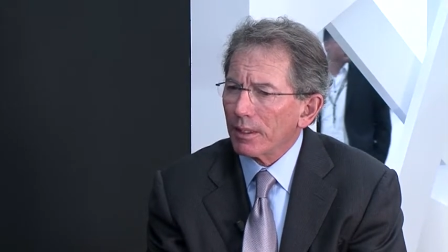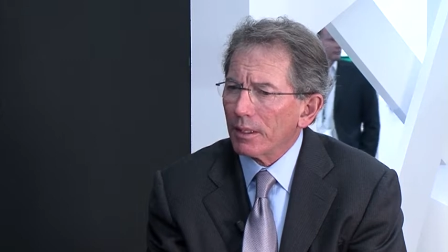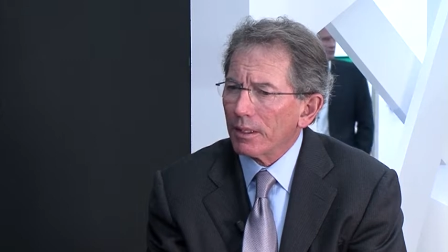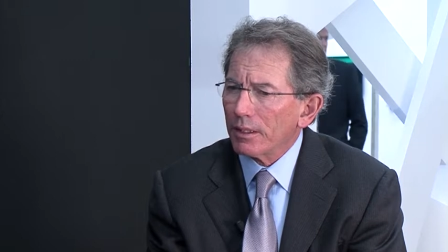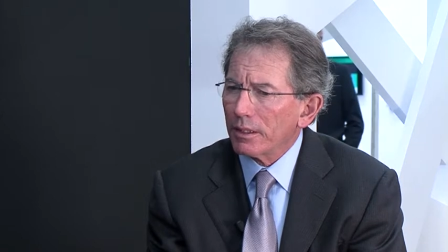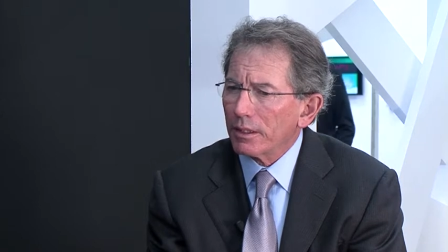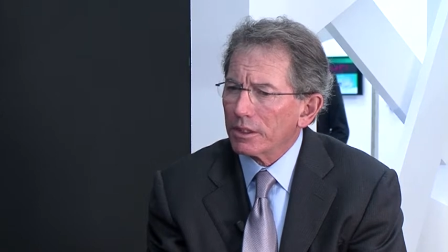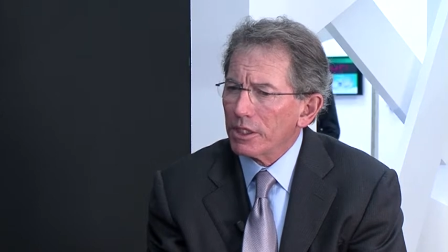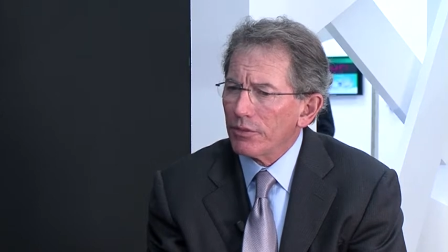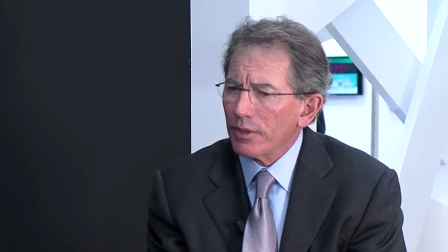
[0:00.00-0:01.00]
at
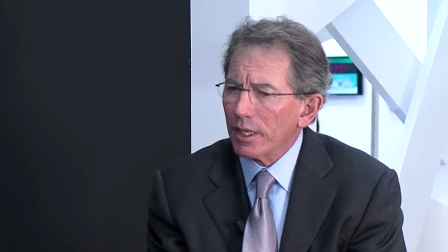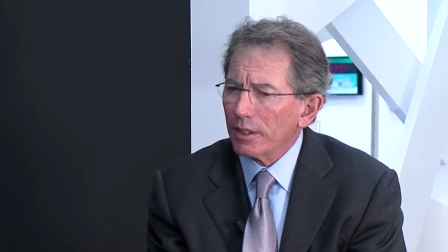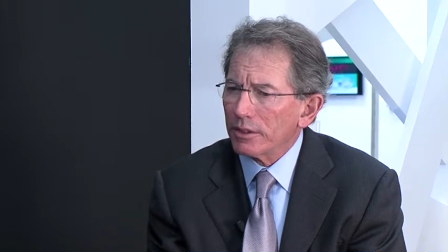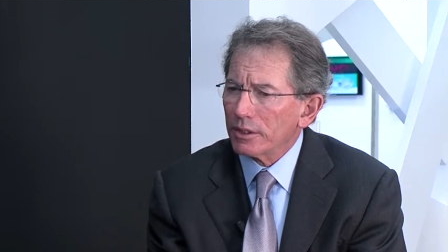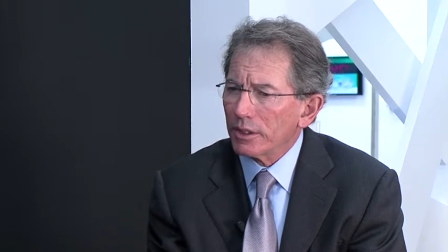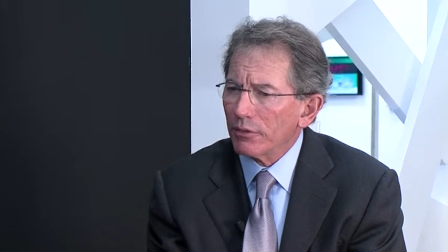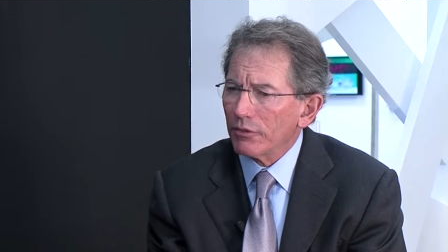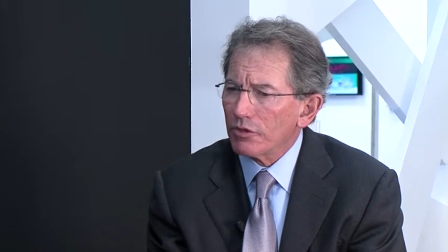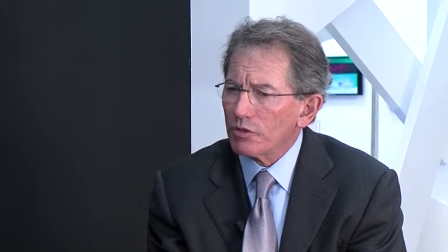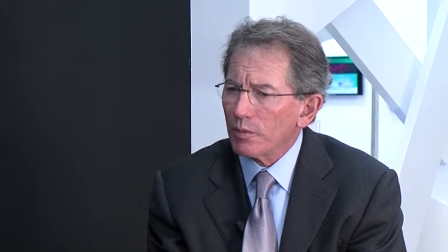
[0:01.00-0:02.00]
C3 Energy, we
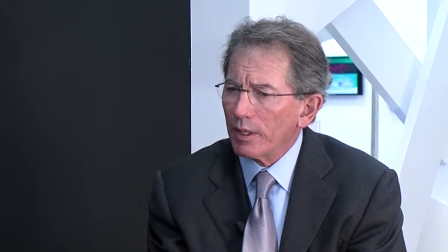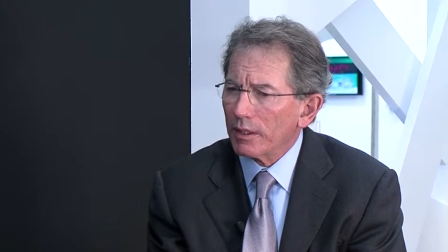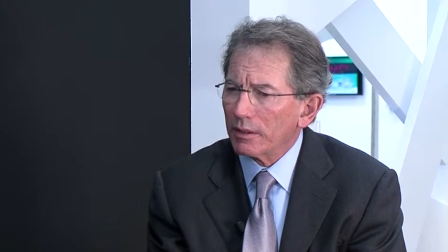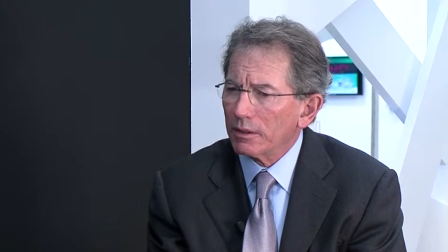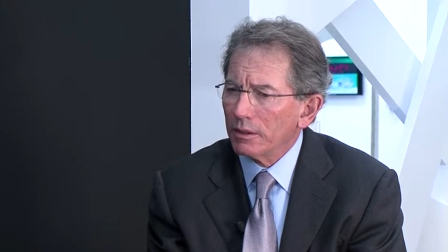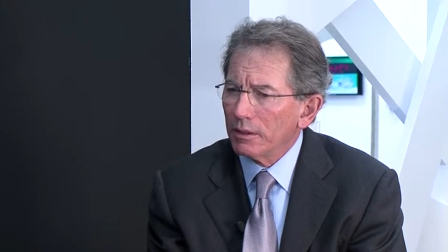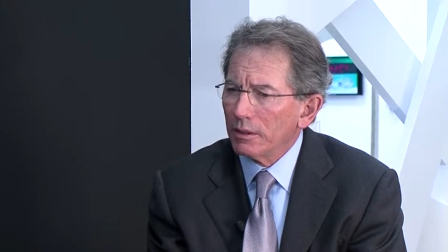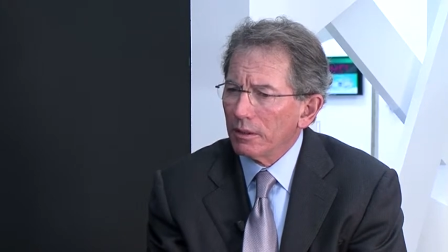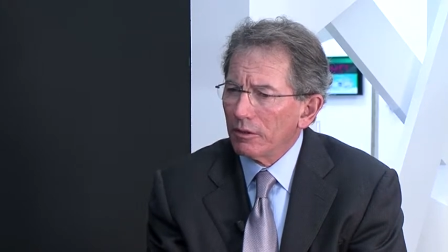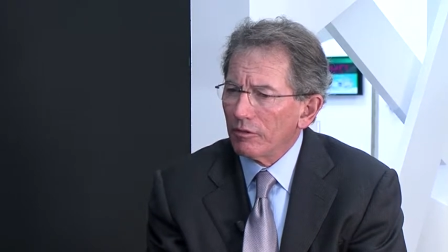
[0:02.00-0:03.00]
spent
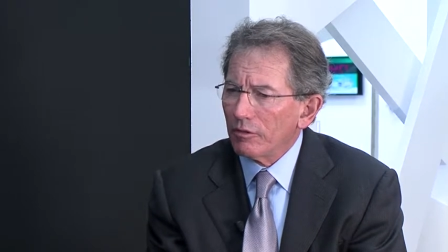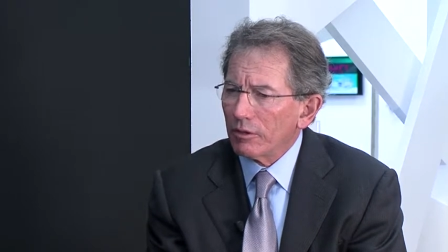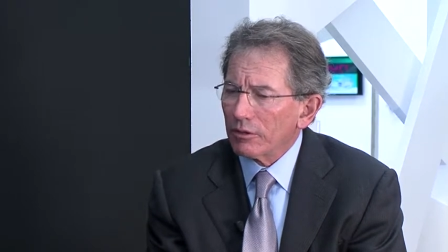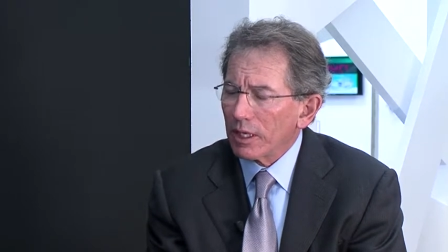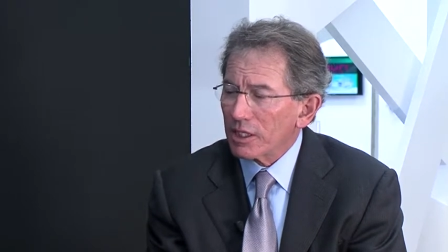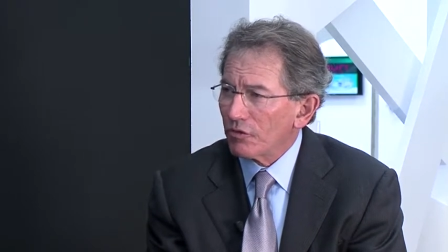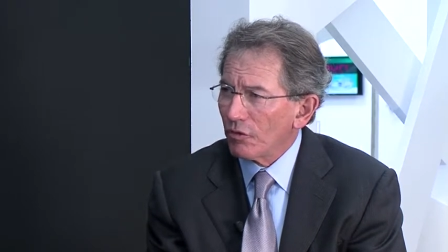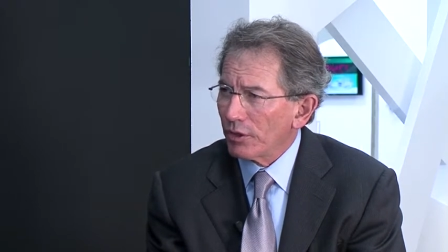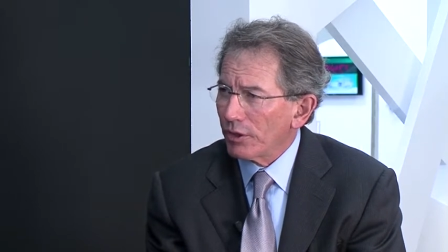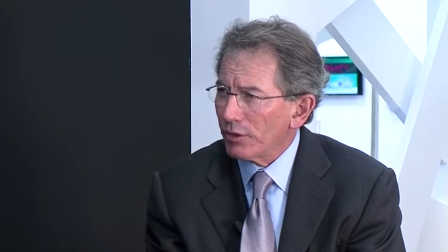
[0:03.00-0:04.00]
the last
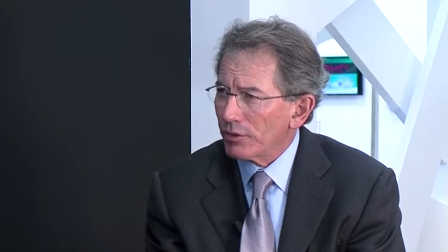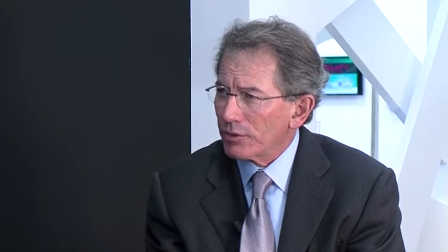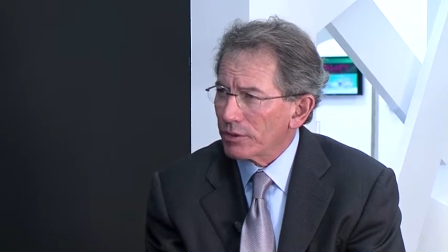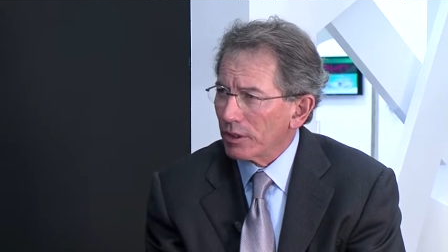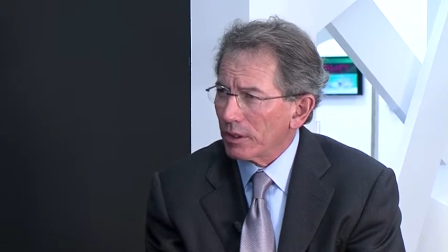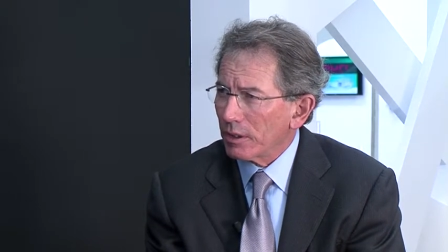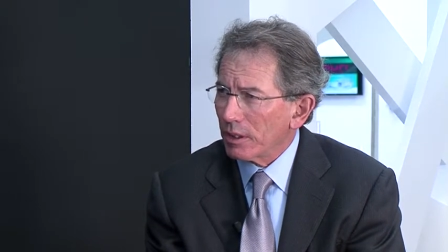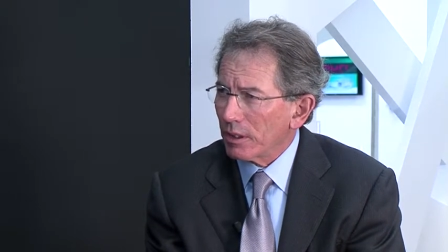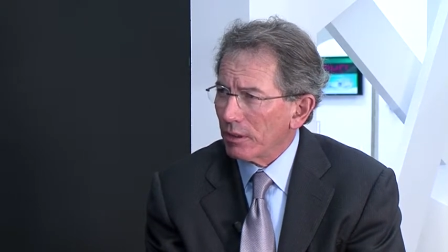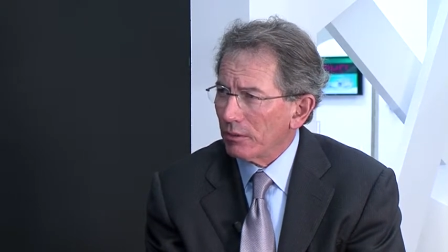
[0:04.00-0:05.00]
4 years and
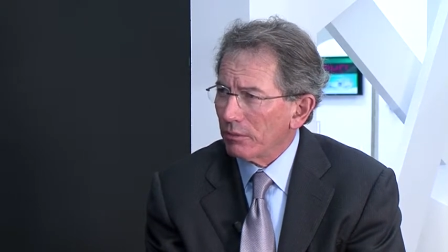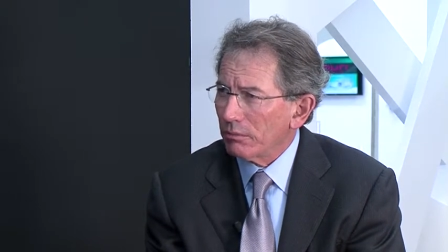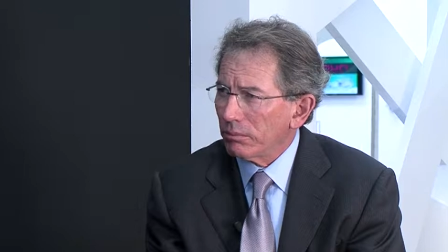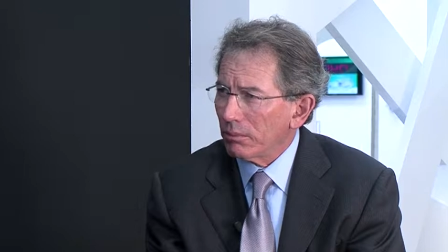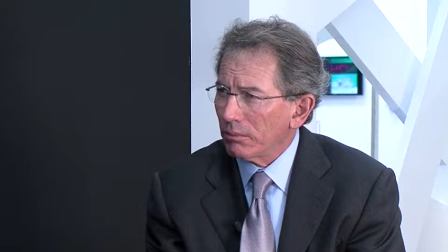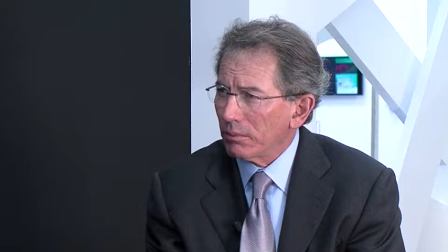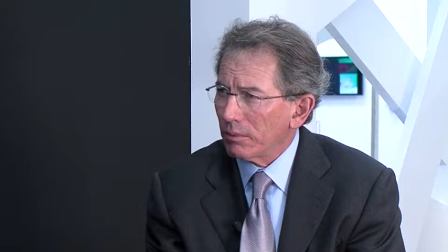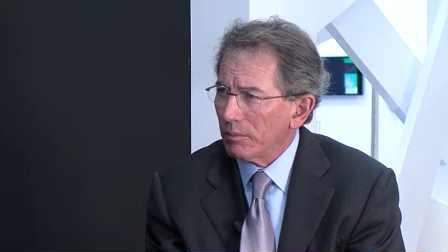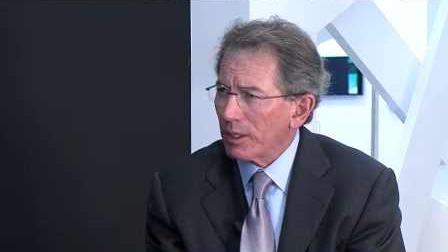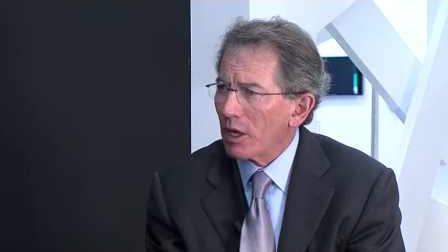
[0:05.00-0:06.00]
now
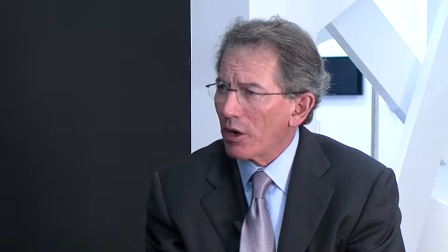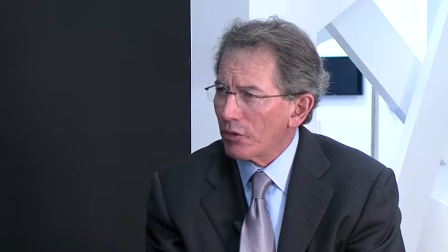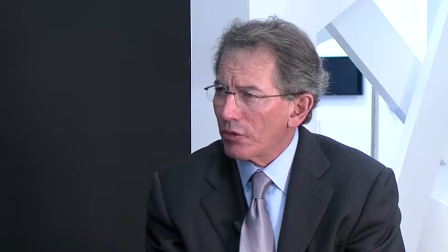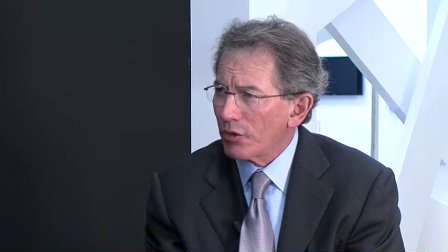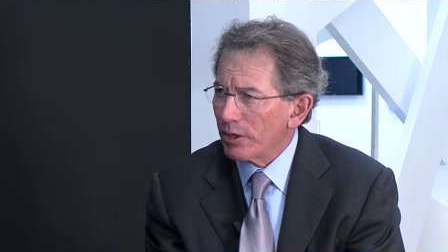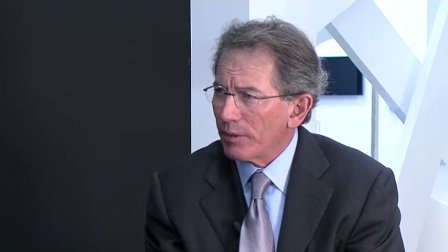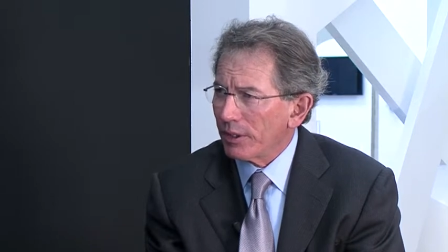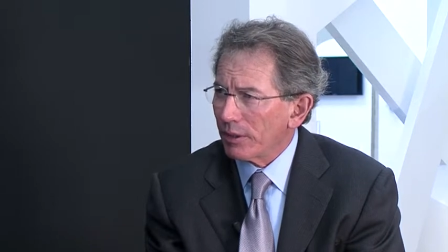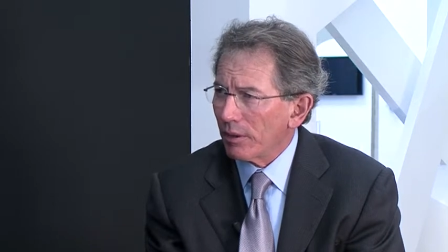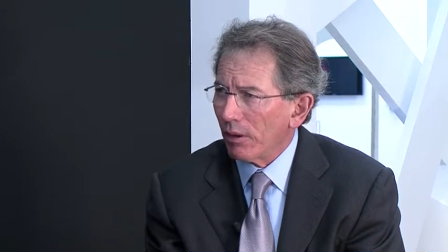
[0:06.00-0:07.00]
about $130
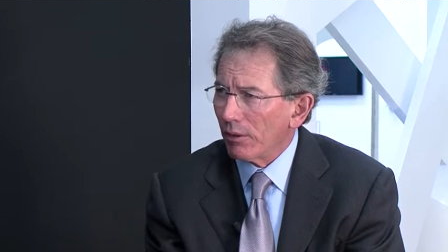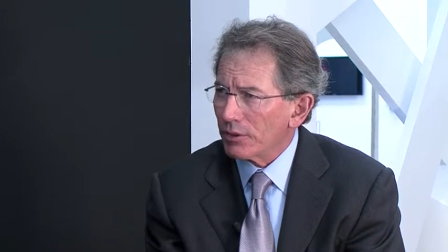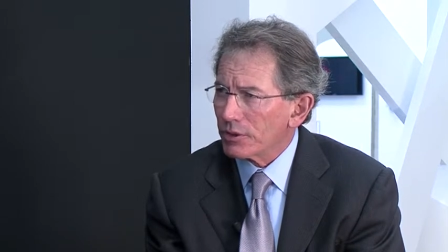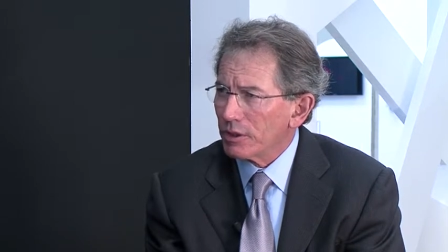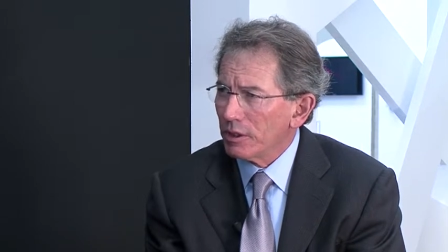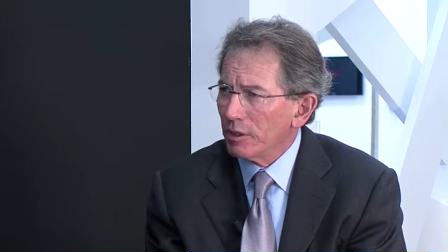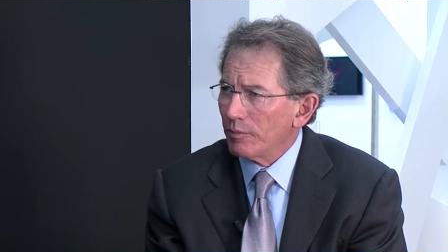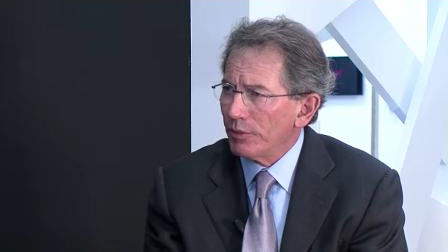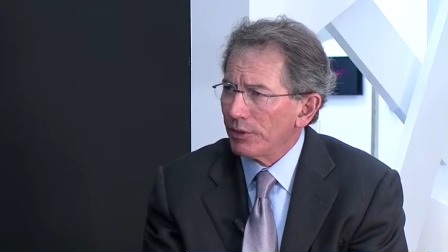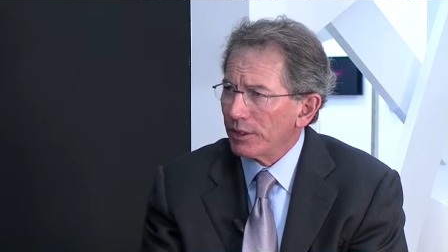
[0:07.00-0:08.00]
million
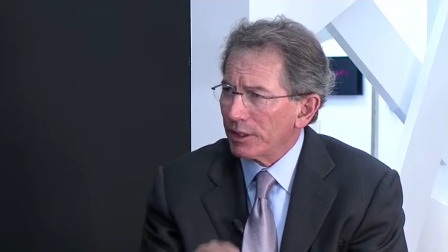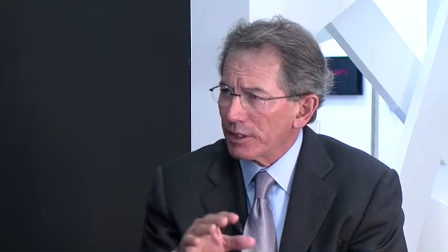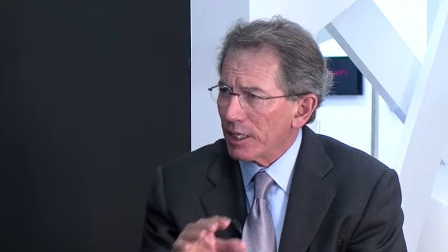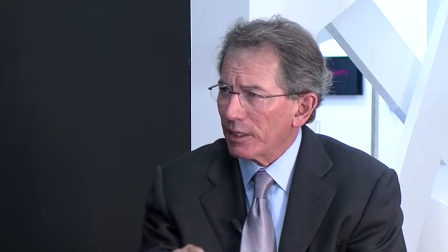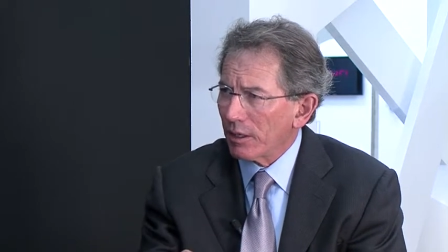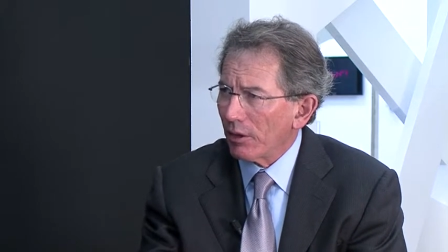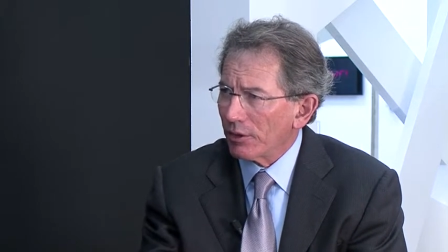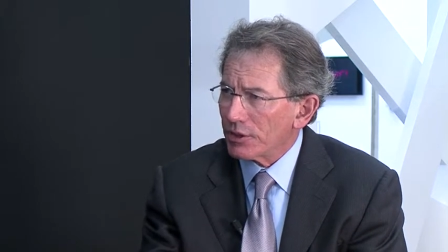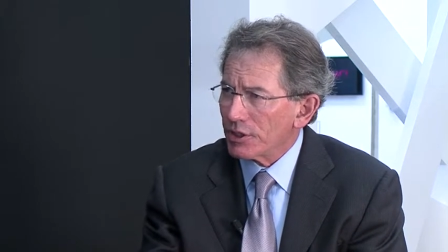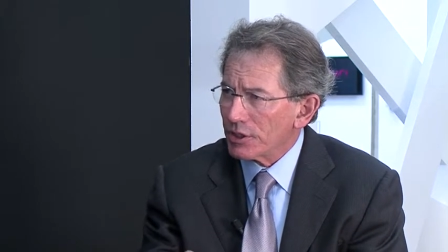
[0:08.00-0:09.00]
building a
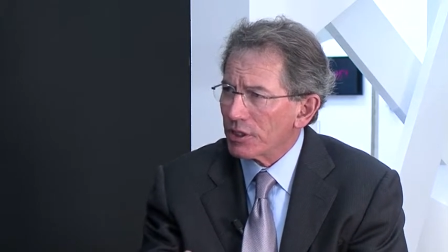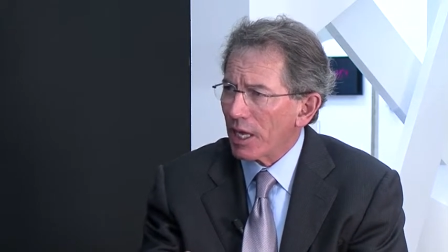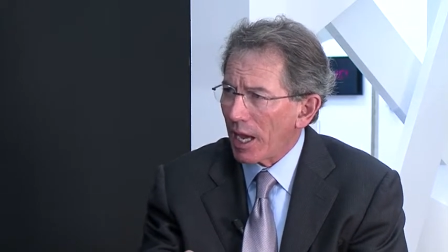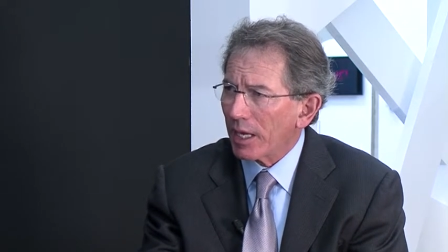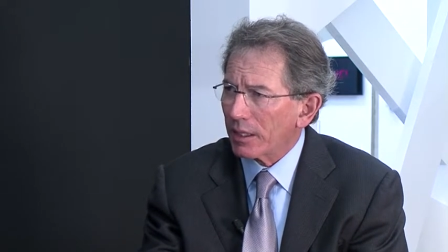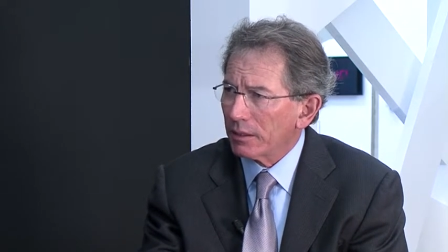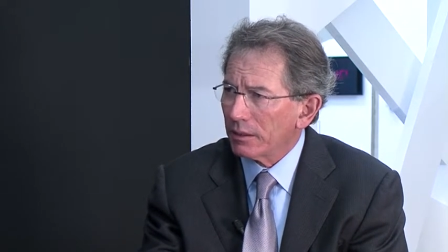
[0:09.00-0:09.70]
technology stack,